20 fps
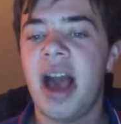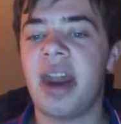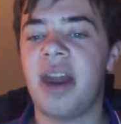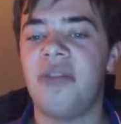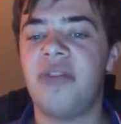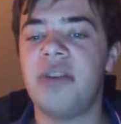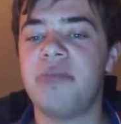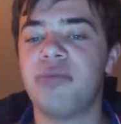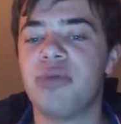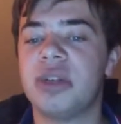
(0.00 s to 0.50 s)
and
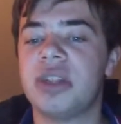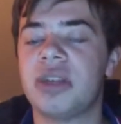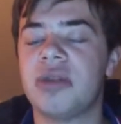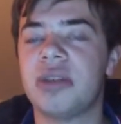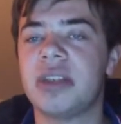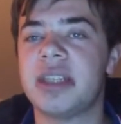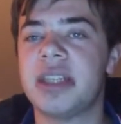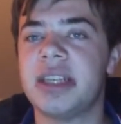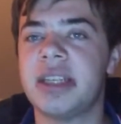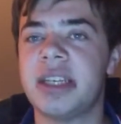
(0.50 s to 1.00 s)
I think
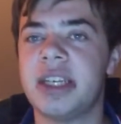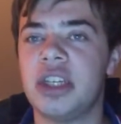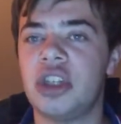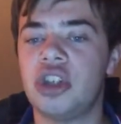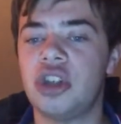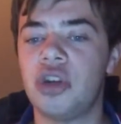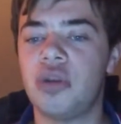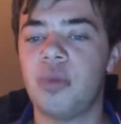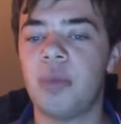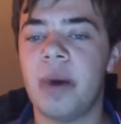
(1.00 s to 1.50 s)
Bristol City
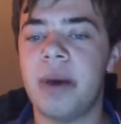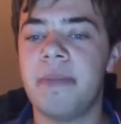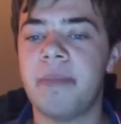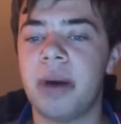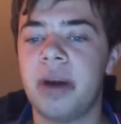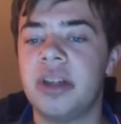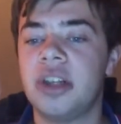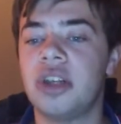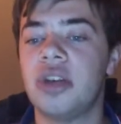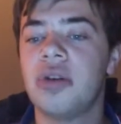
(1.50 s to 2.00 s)
should win
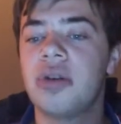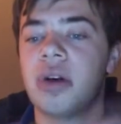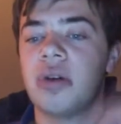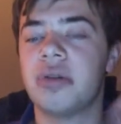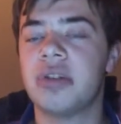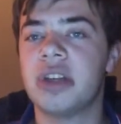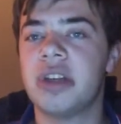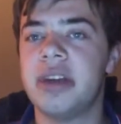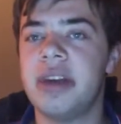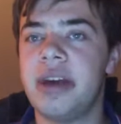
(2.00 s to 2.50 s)
by two
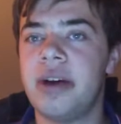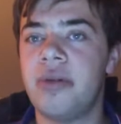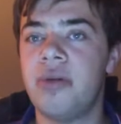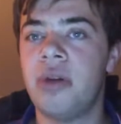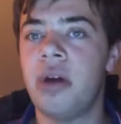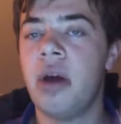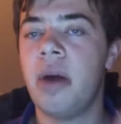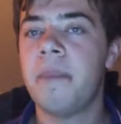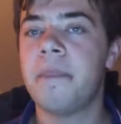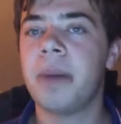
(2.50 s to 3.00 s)
goals to
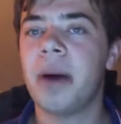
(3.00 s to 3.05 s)
nil,